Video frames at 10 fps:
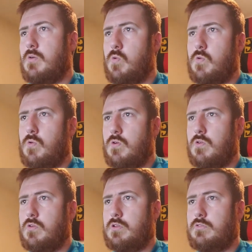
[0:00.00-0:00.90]

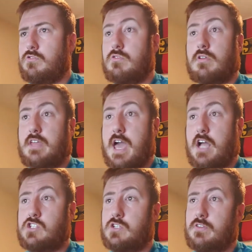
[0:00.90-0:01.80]
or during the
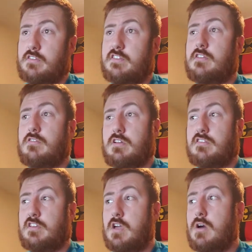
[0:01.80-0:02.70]
action the senior
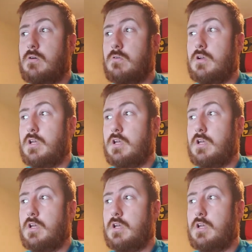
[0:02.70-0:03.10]
NCO